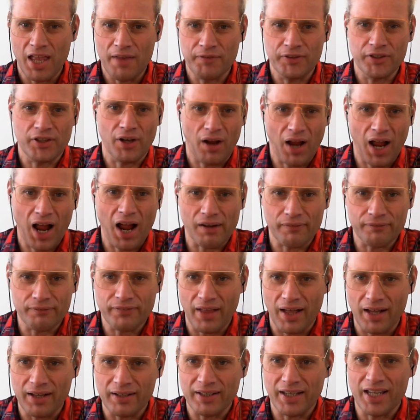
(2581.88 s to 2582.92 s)
If you don't have
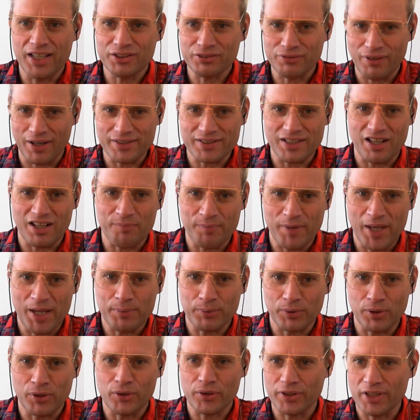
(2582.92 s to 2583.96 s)
that, it's great to have
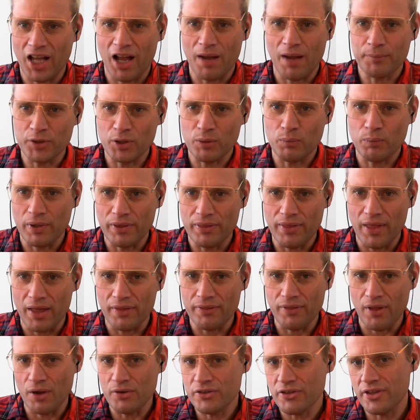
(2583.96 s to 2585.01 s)
people who can help you with
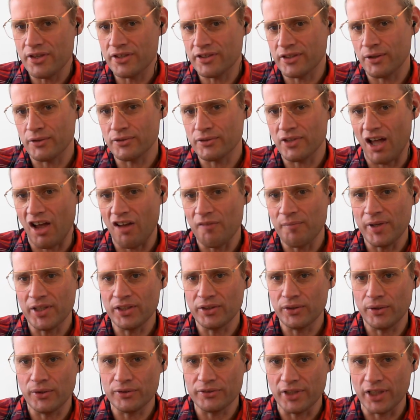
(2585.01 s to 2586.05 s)
that. Those are the skills that I've
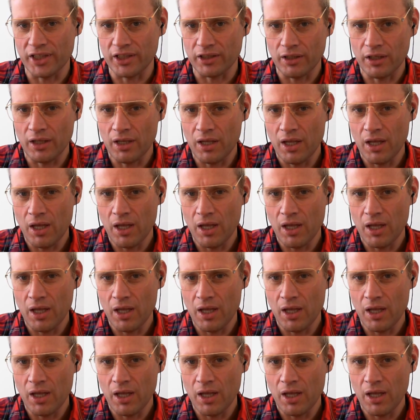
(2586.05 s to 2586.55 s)
been using.